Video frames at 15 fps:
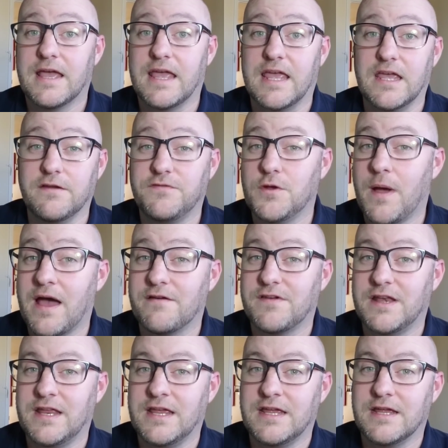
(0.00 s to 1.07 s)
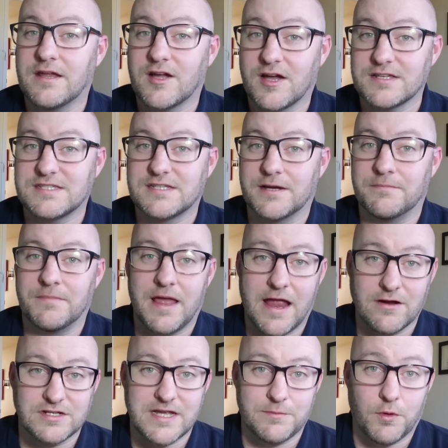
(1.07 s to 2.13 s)
If you have any custom
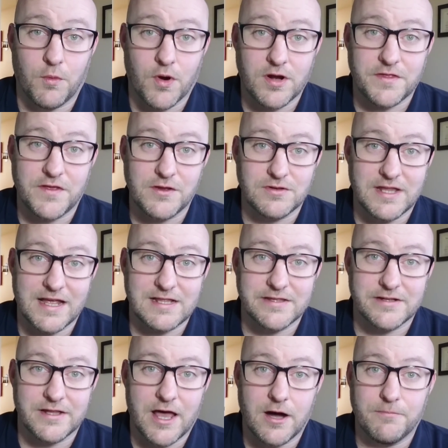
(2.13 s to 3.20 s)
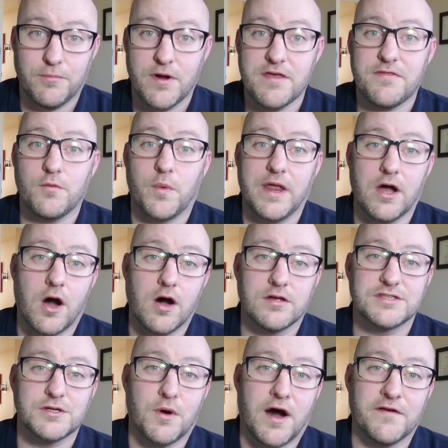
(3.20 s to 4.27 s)
Airtable work that you'd like a little help with, we
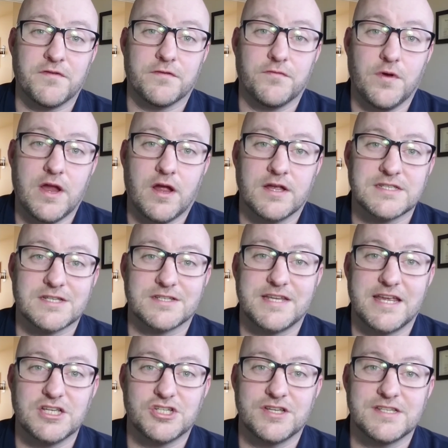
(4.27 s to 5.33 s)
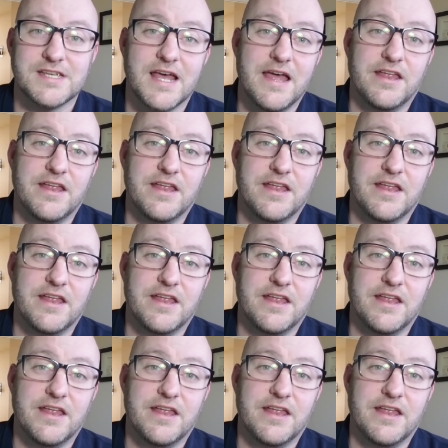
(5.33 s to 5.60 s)
also offer free consultations.